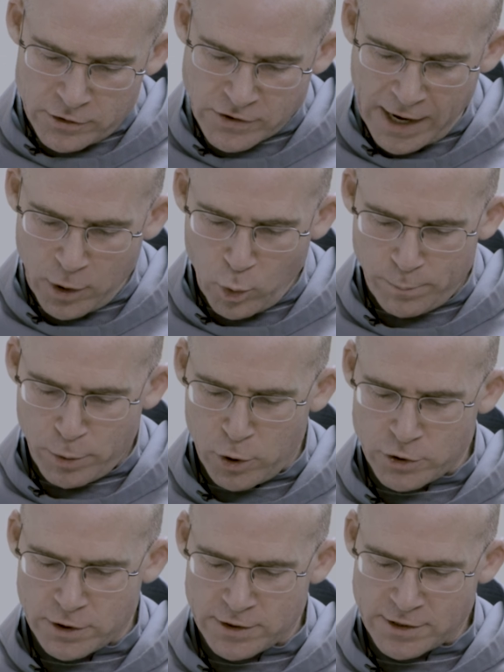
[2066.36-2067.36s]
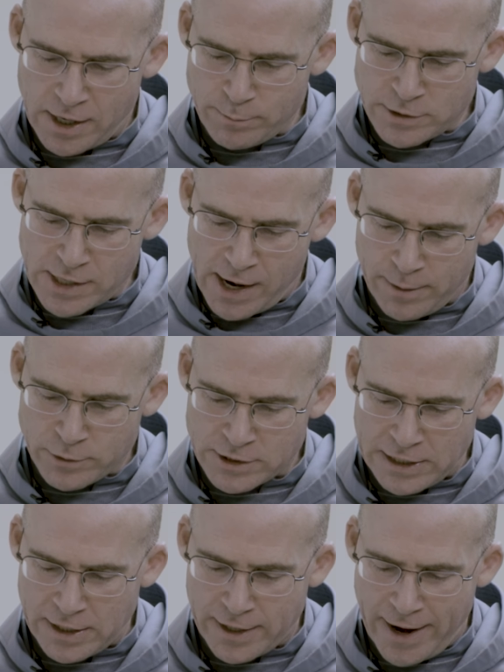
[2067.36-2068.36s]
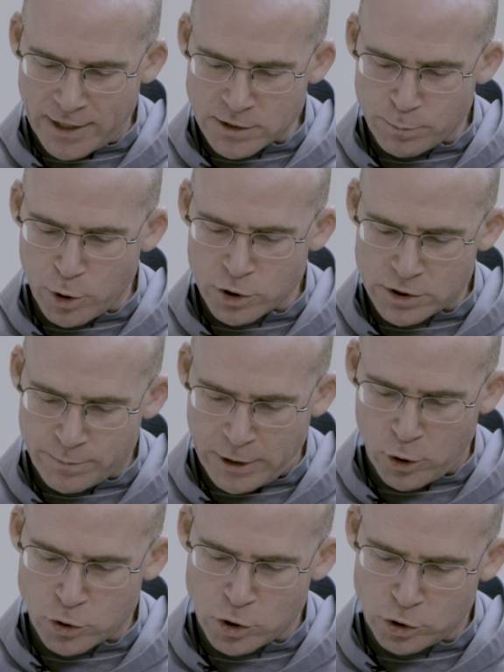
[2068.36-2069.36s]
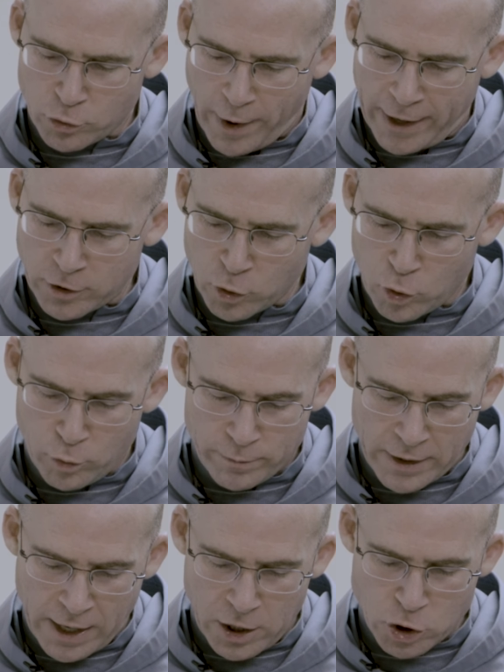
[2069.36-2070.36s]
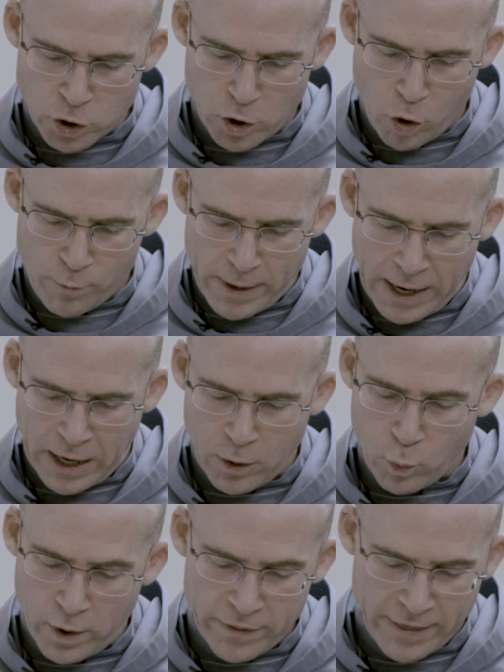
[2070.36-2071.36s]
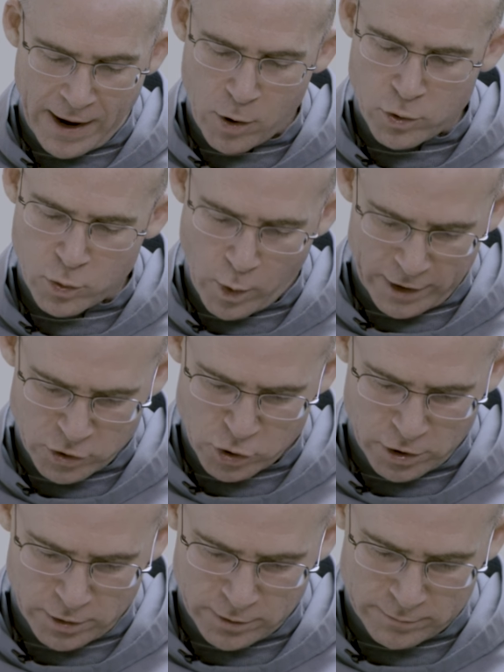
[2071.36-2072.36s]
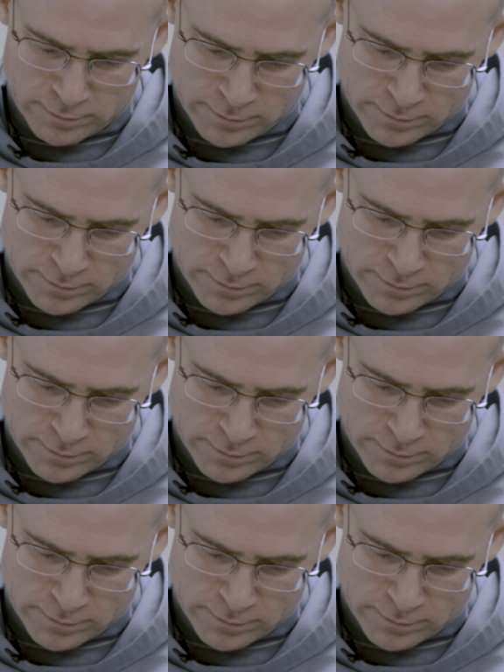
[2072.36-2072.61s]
Sanguine persons sometimes need an expert spiritual director whom they should obey without question.